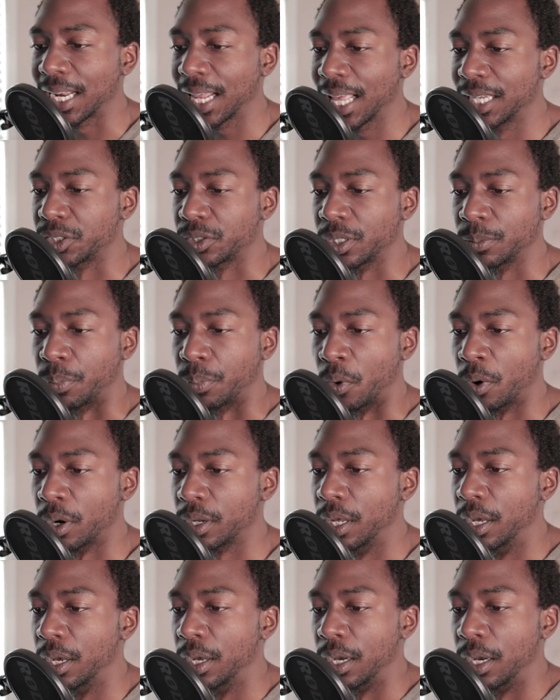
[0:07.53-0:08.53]
an interesting point
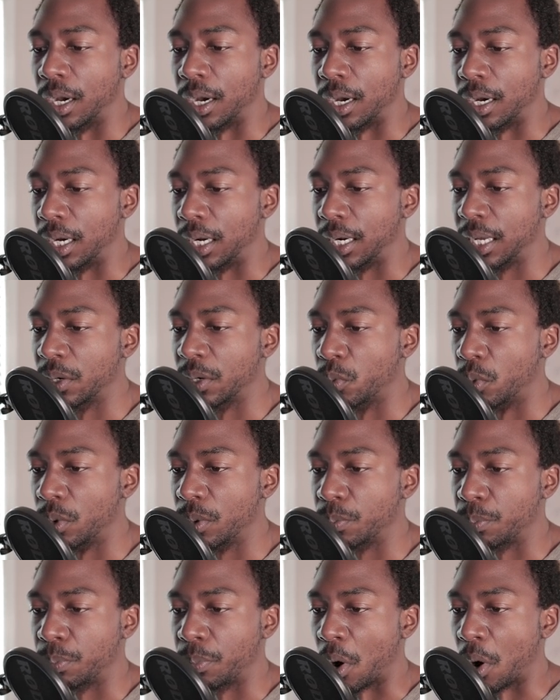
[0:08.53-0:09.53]
in
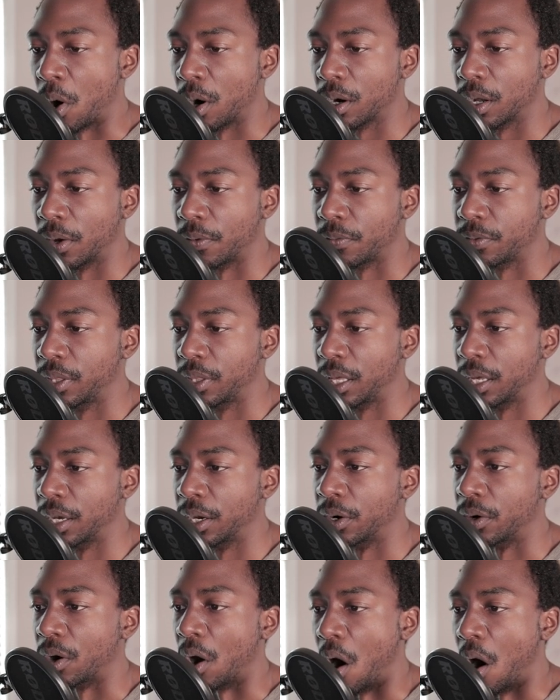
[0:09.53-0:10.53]
part of
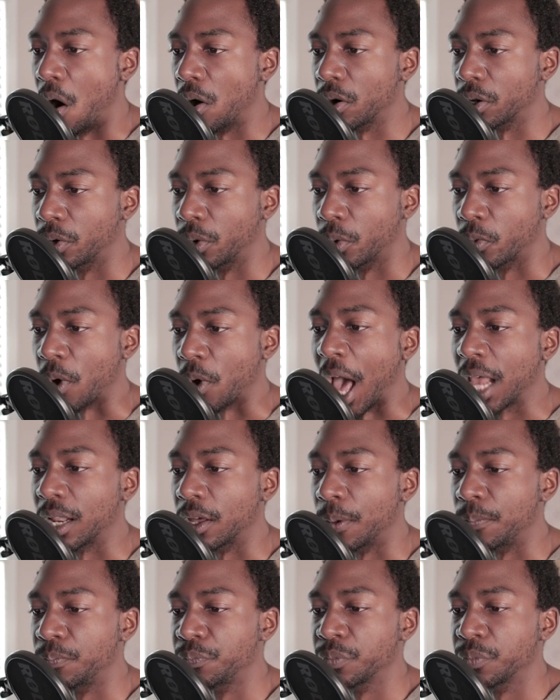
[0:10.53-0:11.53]
their article
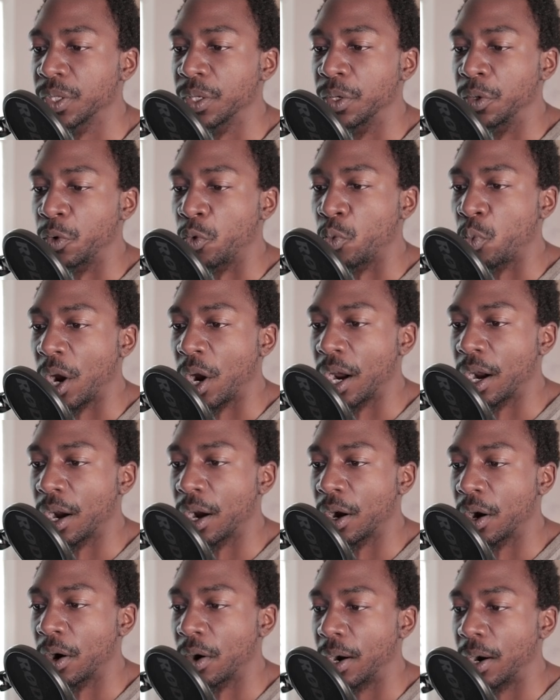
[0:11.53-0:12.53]
write-up
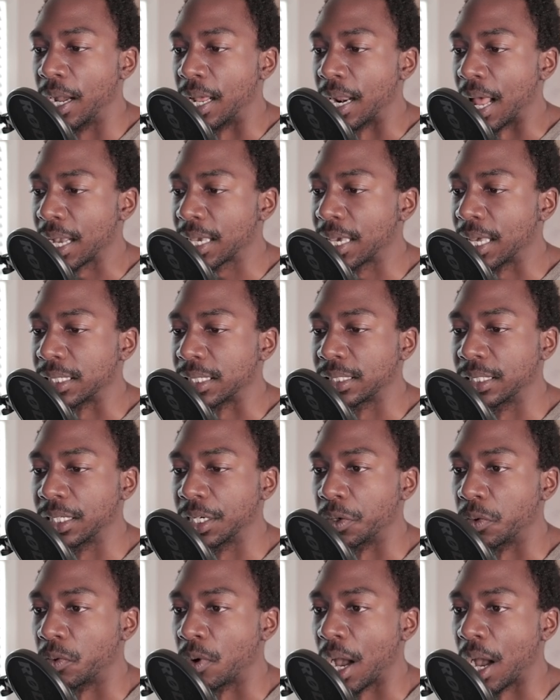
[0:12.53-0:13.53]
where, and I can't see it
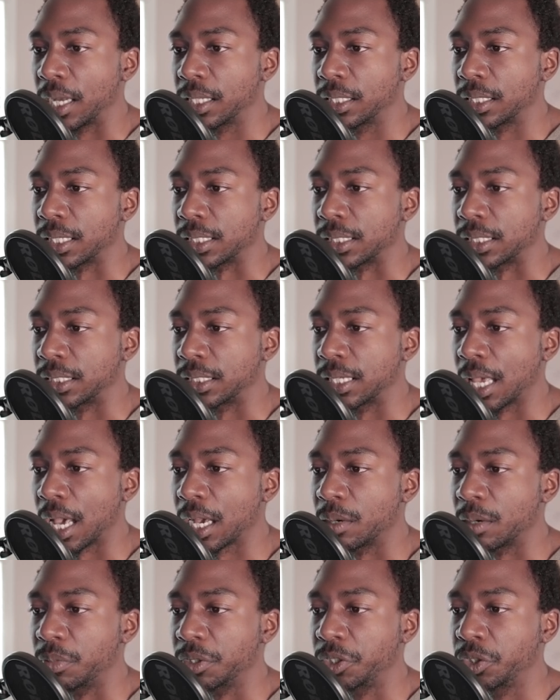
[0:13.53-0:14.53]
right this
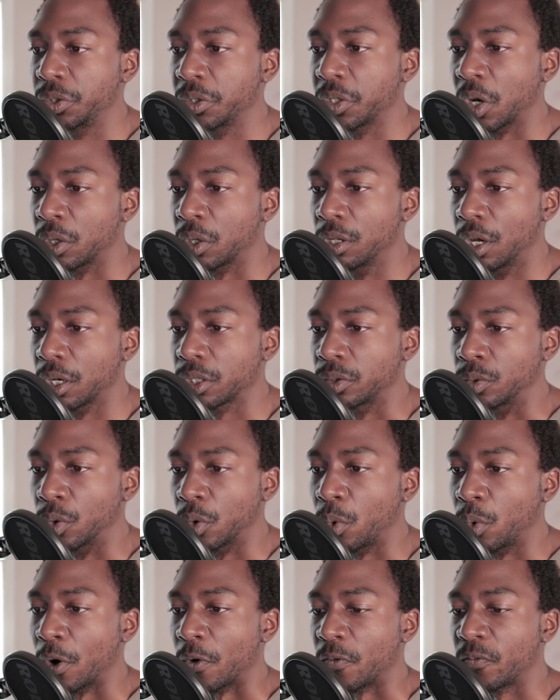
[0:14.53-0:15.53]
second, but you can go look through,
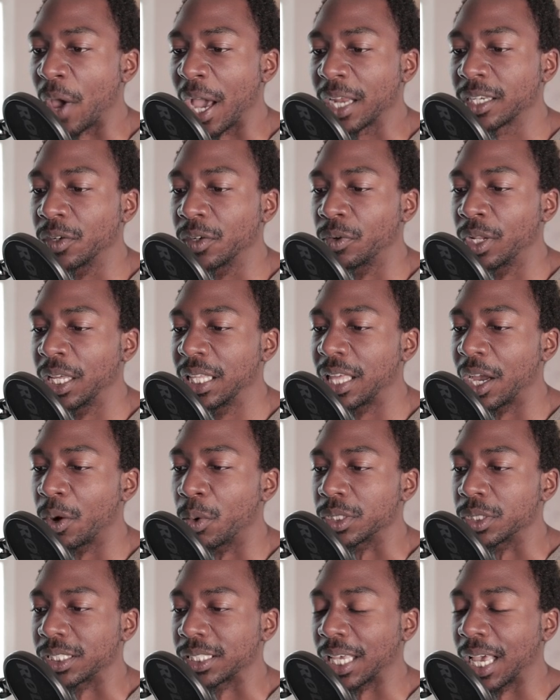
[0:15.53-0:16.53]
where effectively they were
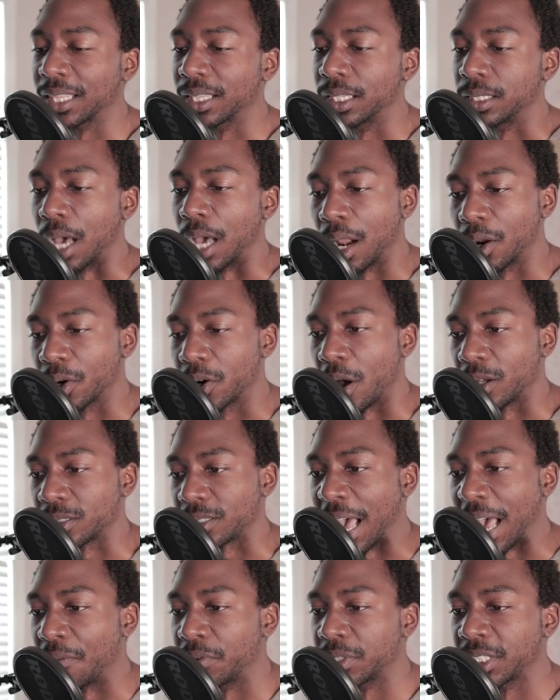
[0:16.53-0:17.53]
saying the dollar cost
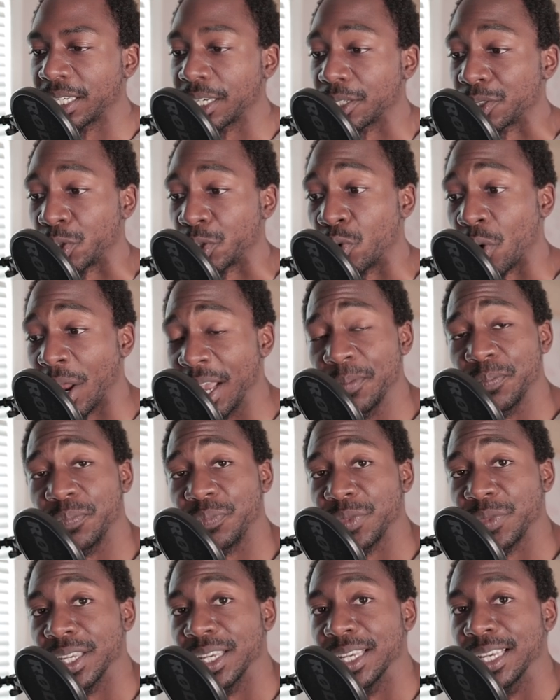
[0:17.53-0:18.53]
averaging is great,
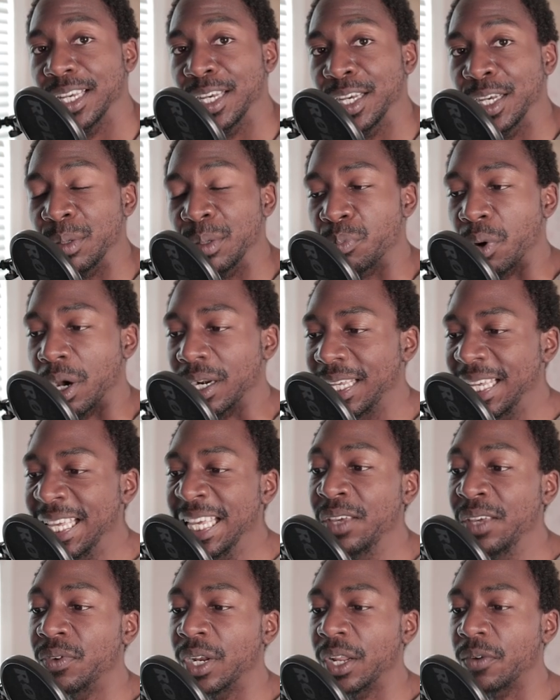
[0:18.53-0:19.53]
but
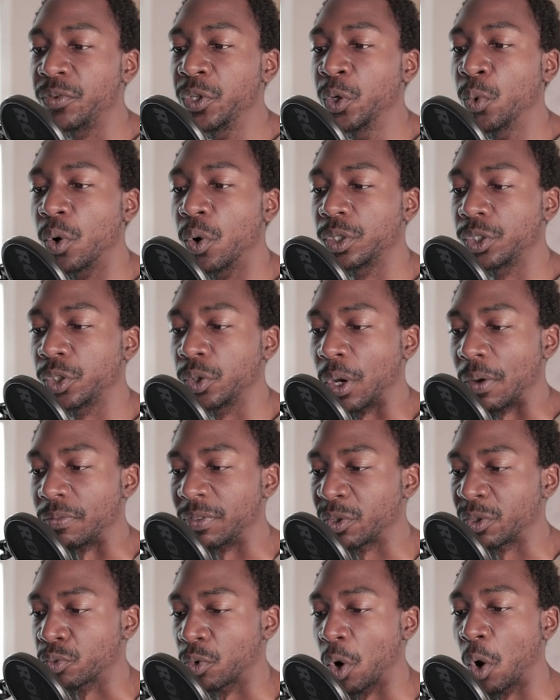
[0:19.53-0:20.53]
even if you were to have
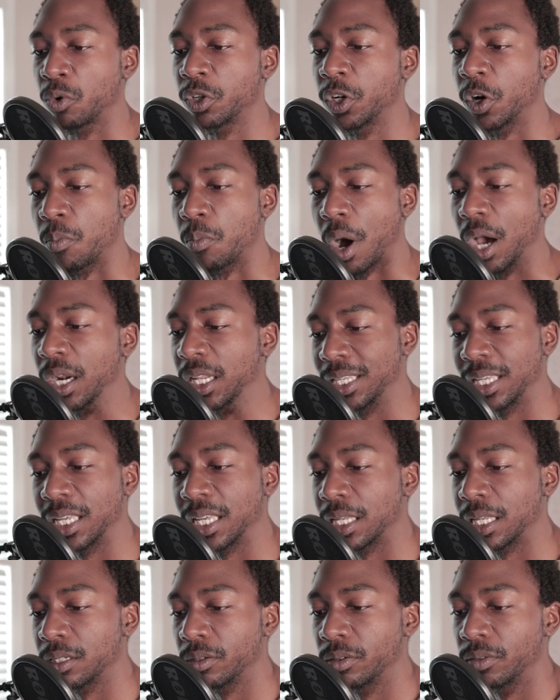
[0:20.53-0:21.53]
thrown your money
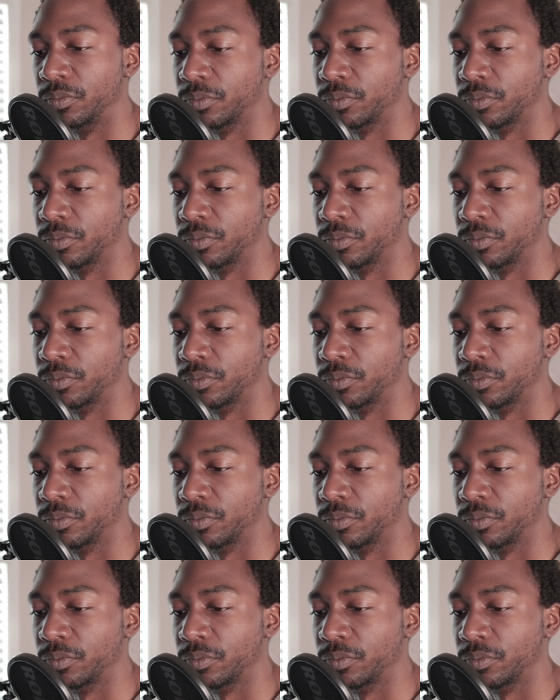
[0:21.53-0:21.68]
in,